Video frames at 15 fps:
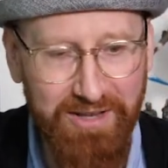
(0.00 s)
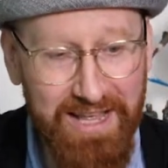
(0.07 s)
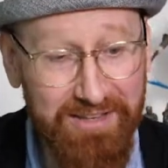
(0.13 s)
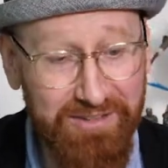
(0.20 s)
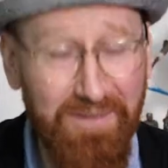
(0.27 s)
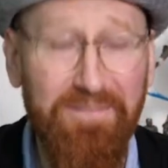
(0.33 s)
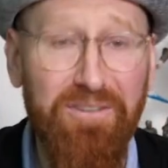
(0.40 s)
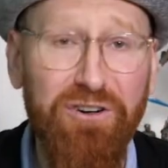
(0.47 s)
It's
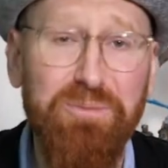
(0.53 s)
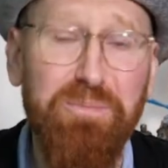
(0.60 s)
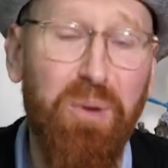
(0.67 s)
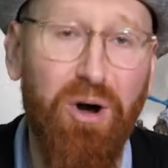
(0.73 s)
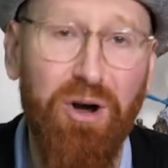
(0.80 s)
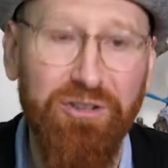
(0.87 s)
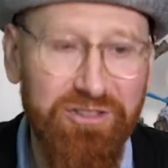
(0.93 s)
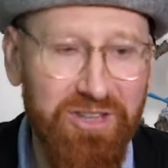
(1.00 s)
the
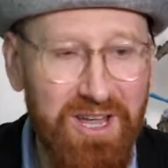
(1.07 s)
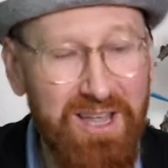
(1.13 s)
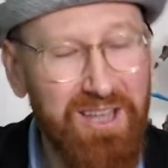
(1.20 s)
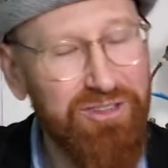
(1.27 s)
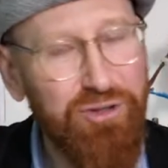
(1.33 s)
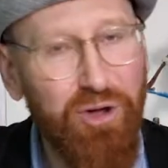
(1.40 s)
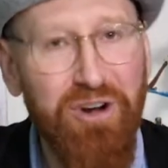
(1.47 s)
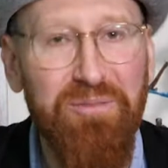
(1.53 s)
first
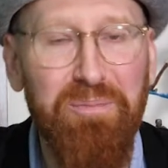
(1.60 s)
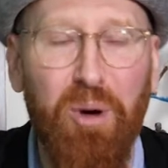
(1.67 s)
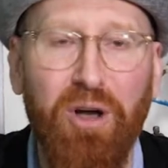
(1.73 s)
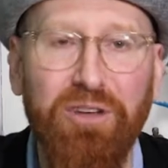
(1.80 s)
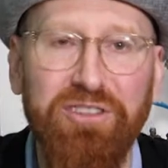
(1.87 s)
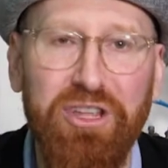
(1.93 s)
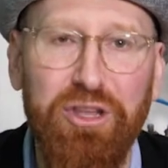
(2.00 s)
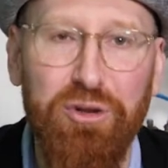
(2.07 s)
sort of
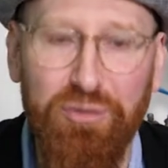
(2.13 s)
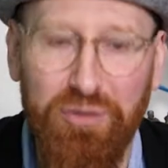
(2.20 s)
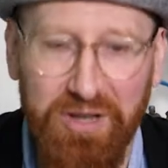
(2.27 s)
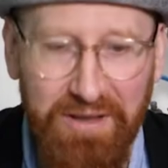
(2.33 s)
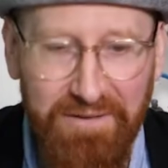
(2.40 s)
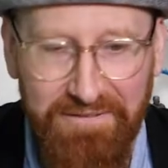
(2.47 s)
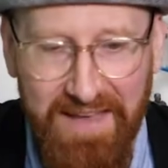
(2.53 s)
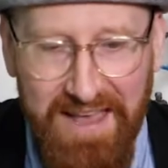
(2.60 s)
boss that you
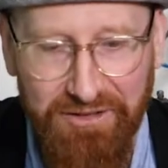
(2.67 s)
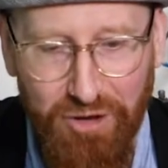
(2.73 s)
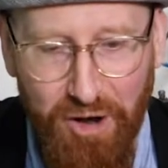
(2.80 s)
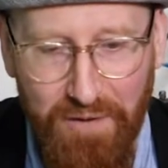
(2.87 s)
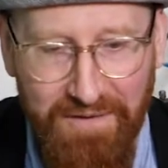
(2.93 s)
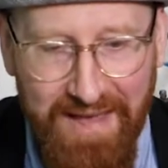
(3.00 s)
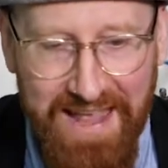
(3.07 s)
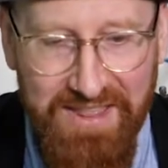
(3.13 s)
really face
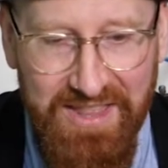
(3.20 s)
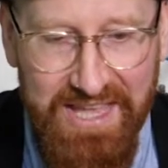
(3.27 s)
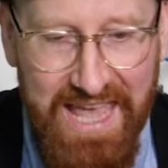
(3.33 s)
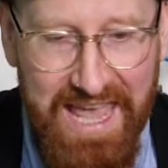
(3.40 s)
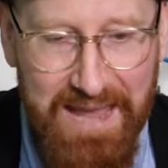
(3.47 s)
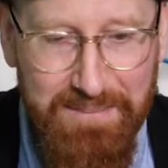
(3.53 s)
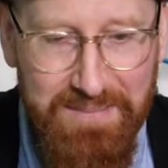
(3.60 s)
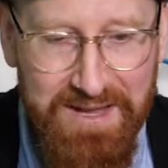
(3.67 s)
off in the
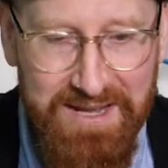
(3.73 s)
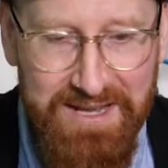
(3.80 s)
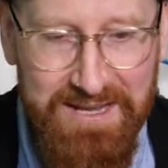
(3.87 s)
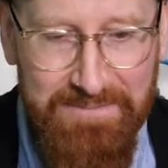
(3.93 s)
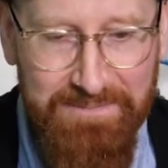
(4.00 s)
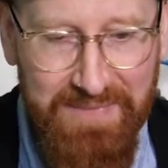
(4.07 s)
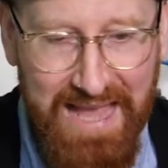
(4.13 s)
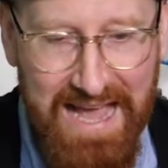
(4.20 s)
game,
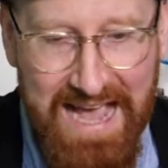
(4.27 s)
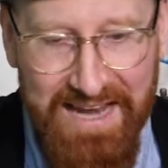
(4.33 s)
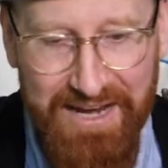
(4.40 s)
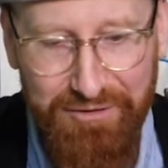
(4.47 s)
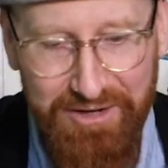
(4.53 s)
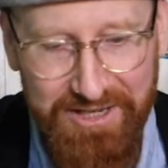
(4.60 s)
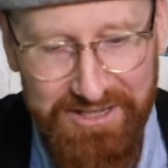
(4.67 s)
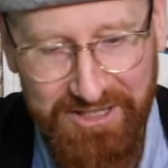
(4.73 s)
and it
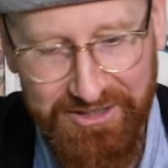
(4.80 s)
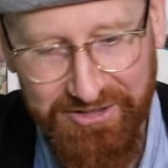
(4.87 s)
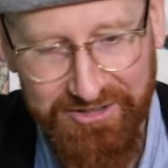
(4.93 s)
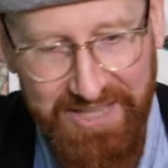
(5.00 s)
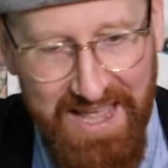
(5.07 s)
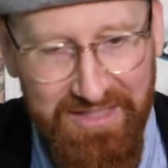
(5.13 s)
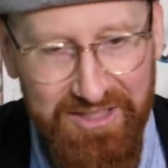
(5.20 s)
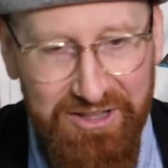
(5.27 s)
really does
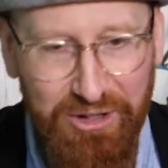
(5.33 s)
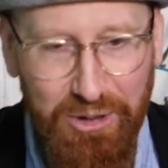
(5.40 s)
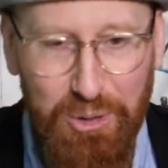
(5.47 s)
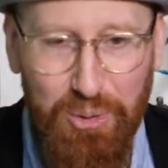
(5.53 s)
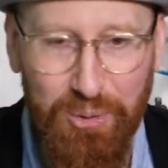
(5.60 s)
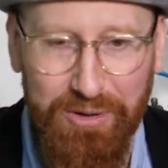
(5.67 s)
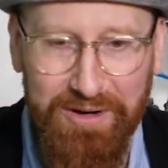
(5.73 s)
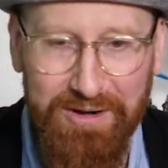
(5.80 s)
set the
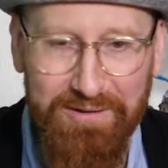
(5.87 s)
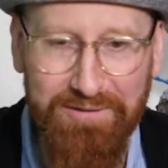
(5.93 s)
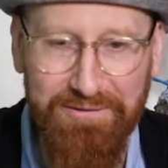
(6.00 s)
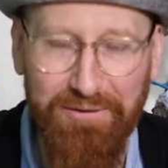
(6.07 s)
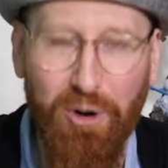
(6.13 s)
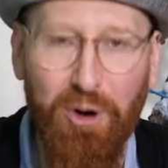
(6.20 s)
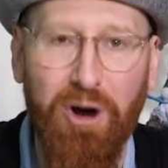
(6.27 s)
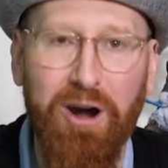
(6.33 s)
tone
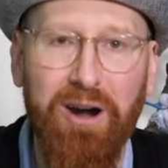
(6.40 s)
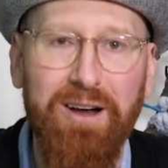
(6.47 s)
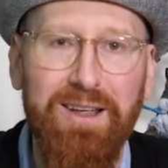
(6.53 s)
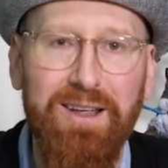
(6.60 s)
for